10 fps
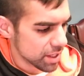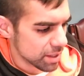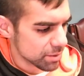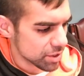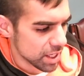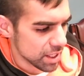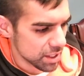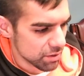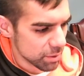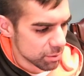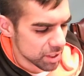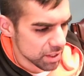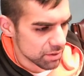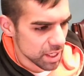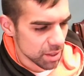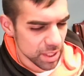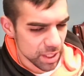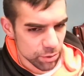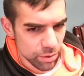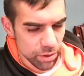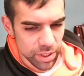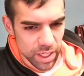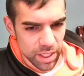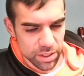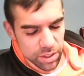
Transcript: I'm deciding if I want to give that up next week or not.